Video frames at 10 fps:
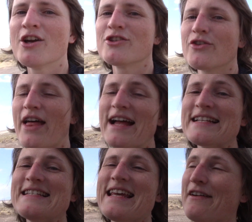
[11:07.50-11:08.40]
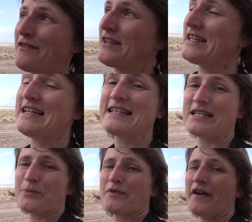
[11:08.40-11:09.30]
So that definitely
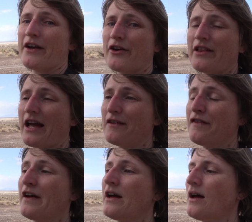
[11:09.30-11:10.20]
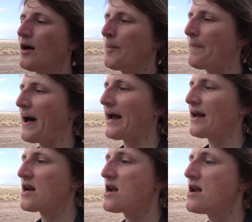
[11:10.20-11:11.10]
simplified our life by
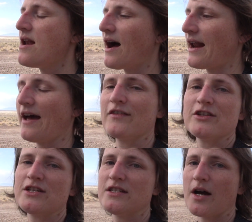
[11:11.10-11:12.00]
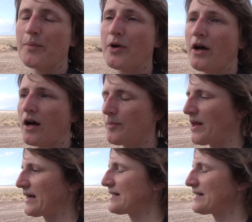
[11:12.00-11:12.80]
not having to dump a black